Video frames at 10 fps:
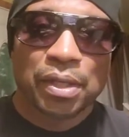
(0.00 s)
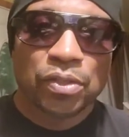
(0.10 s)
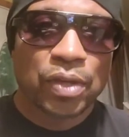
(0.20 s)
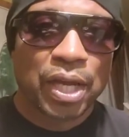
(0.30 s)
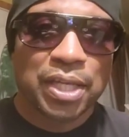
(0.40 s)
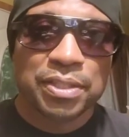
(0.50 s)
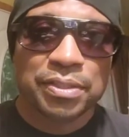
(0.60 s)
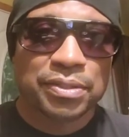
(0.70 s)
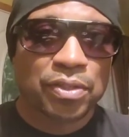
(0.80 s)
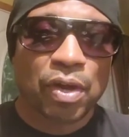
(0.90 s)
You guys
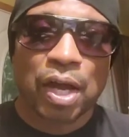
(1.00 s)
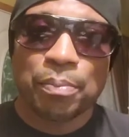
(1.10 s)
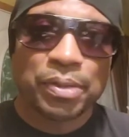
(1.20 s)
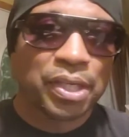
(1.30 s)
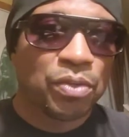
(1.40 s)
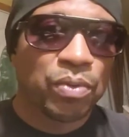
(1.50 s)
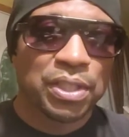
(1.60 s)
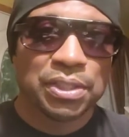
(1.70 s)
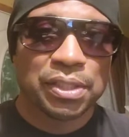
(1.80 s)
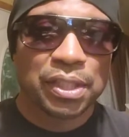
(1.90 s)
saw how big he
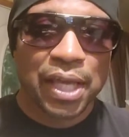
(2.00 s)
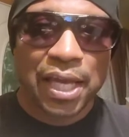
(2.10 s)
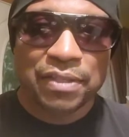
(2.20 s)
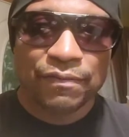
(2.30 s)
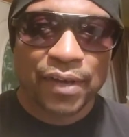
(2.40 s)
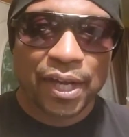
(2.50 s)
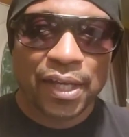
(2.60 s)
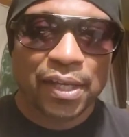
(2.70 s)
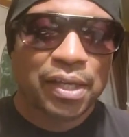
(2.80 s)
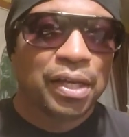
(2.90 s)
was in the last fight.